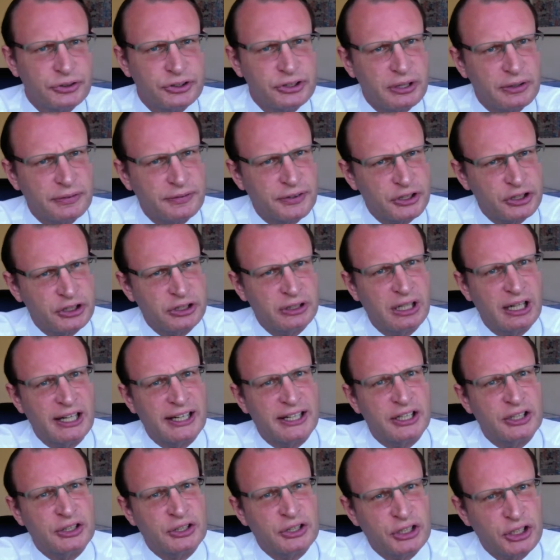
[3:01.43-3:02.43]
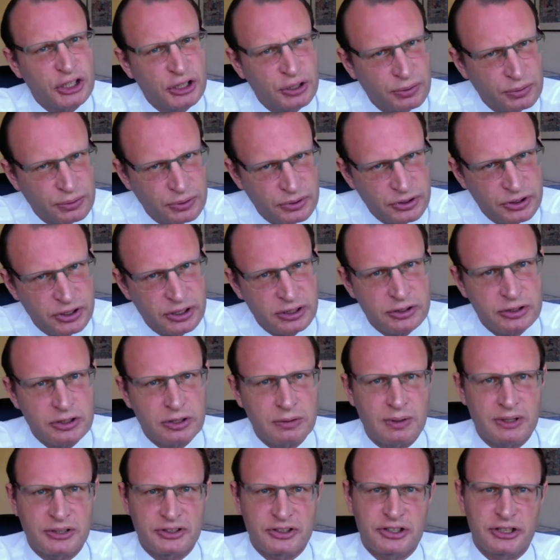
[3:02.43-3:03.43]
sufficiently attuned to
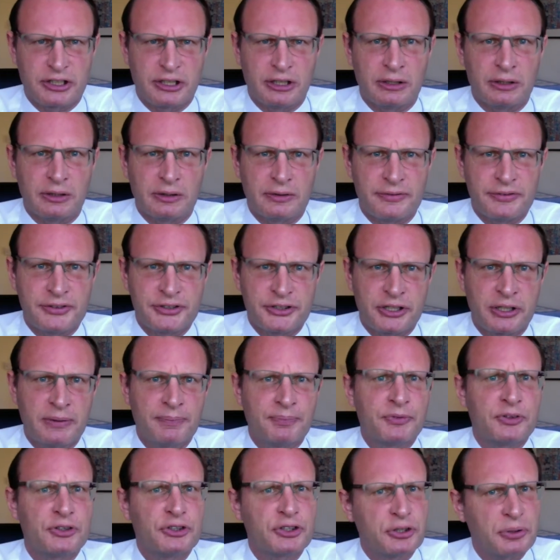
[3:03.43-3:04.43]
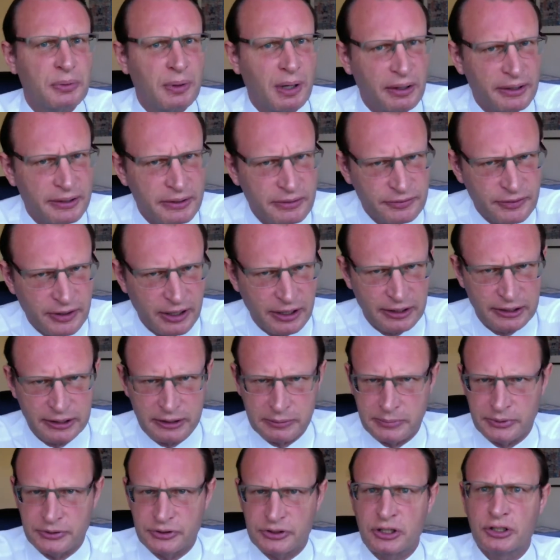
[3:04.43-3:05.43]
ourselves, to our
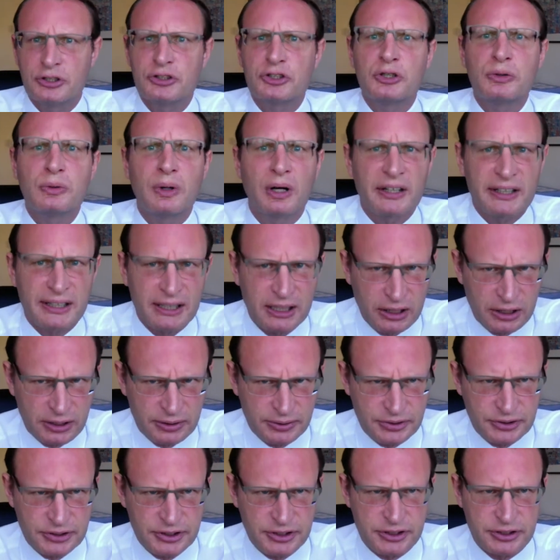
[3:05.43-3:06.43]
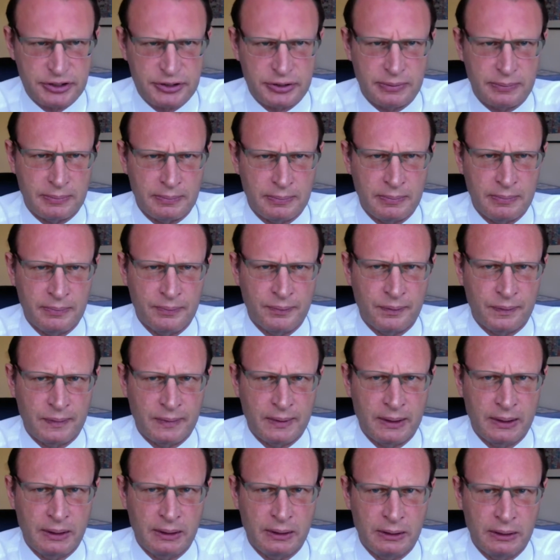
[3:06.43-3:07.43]
environment, to our ecosystem.
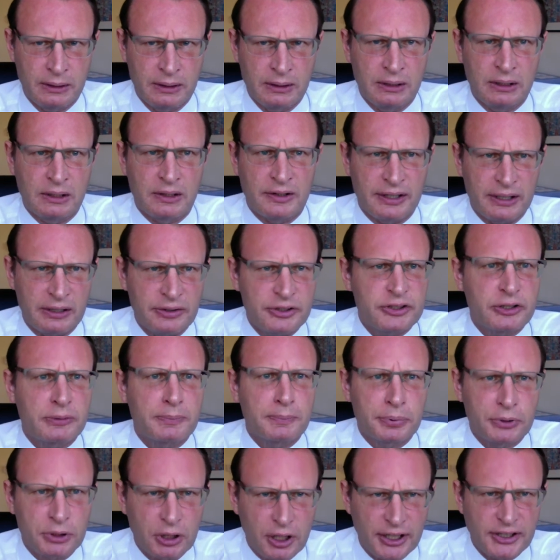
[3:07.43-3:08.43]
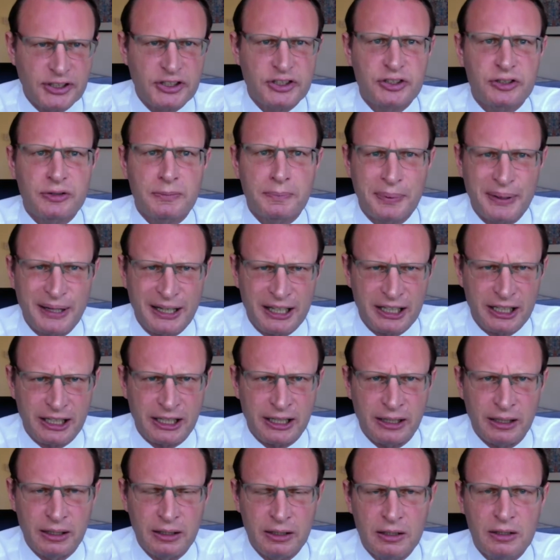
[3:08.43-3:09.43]
There is a price to
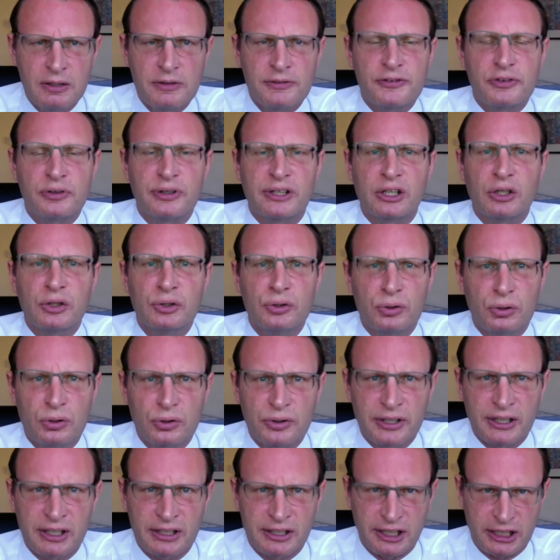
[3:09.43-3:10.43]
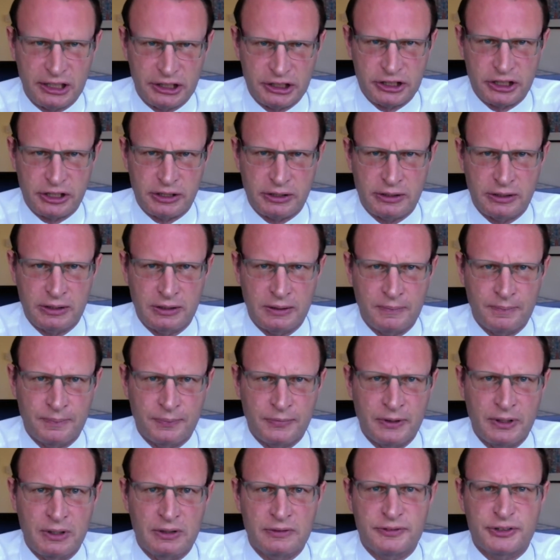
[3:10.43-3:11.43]
pay for ignoring nature,
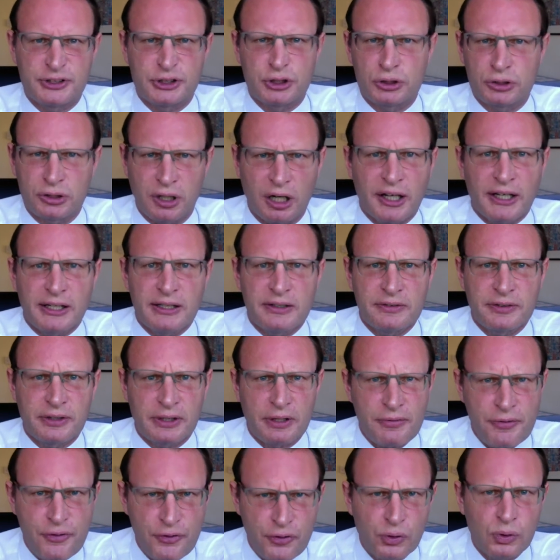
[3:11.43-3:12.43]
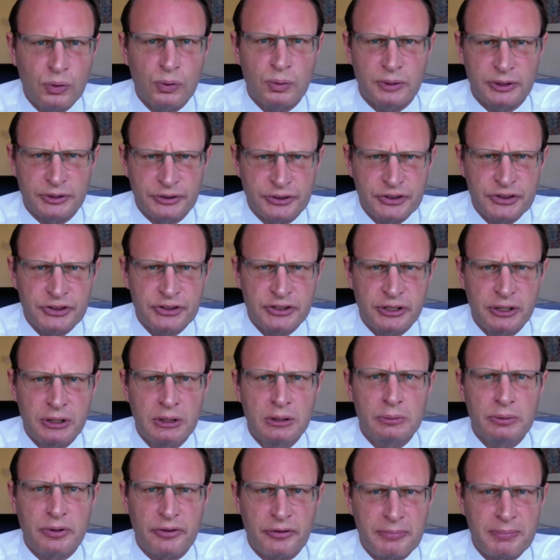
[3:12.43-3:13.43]
for driving forwards
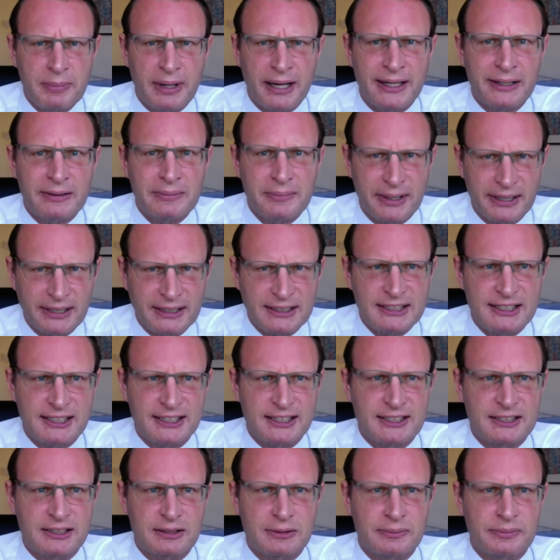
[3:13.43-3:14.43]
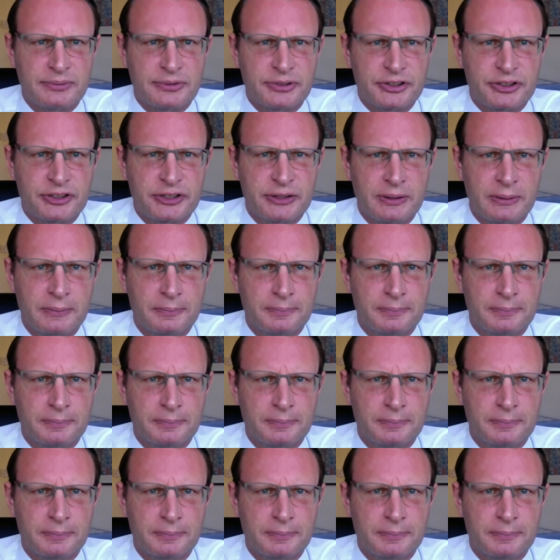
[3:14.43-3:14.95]
with man-made systems.